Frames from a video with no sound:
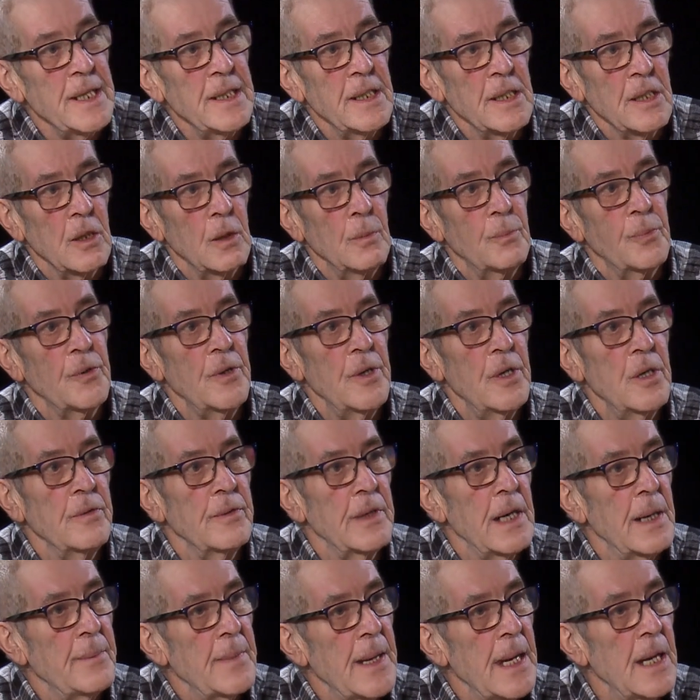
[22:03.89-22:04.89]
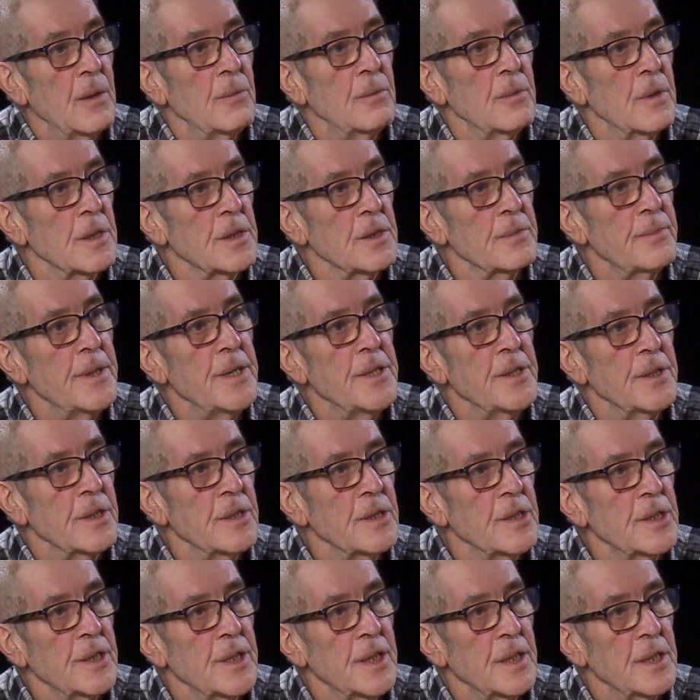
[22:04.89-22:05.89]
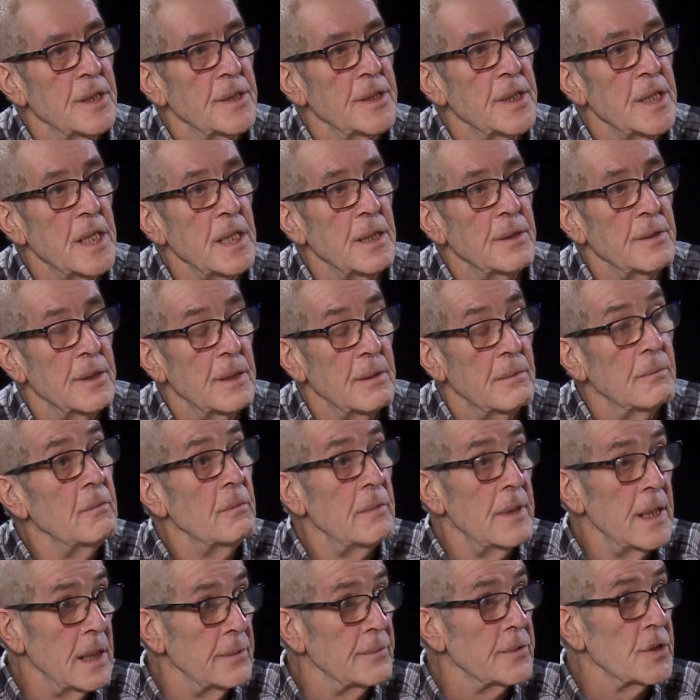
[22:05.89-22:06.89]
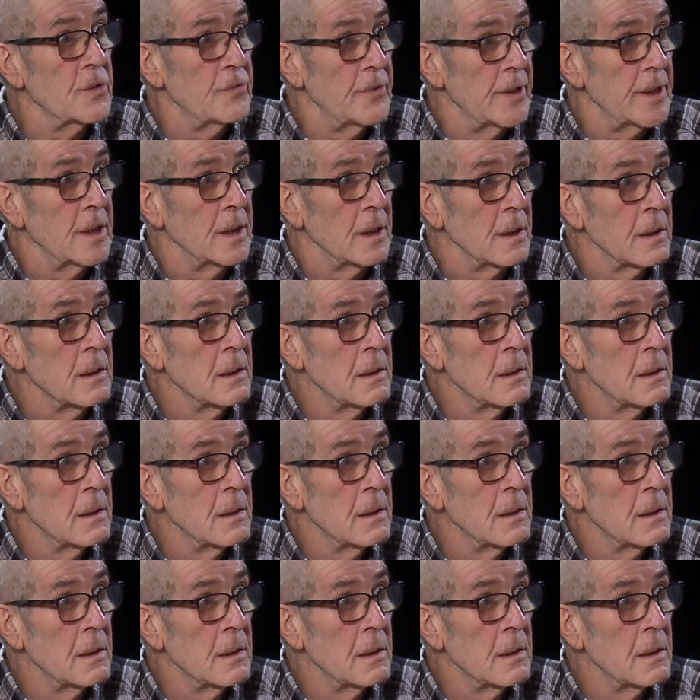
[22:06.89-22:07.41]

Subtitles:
little program that was when you consider when it was written.